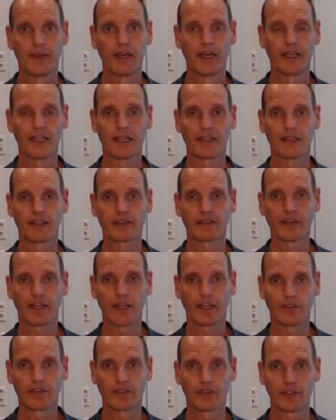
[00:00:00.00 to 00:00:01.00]
and in this
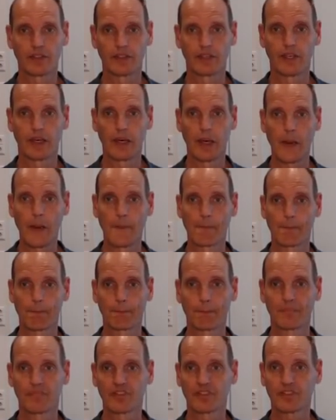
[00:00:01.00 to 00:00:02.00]
case the
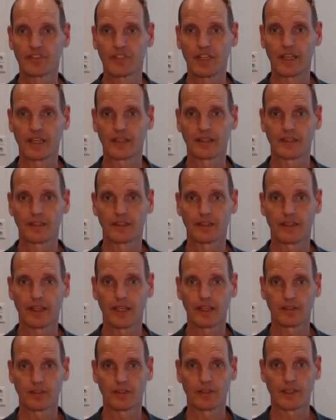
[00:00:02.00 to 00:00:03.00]
standard
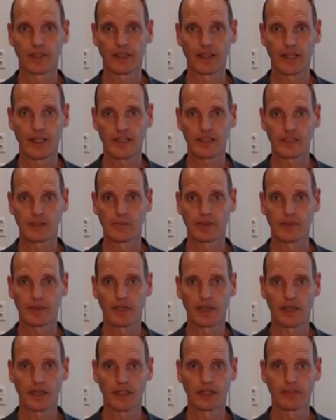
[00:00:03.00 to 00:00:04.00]
error and estimate
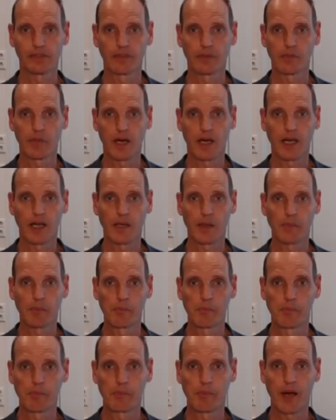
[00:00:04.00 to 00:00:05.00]
are given by
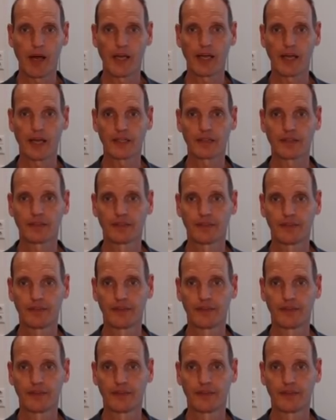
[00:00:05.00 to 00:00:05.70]
pi hat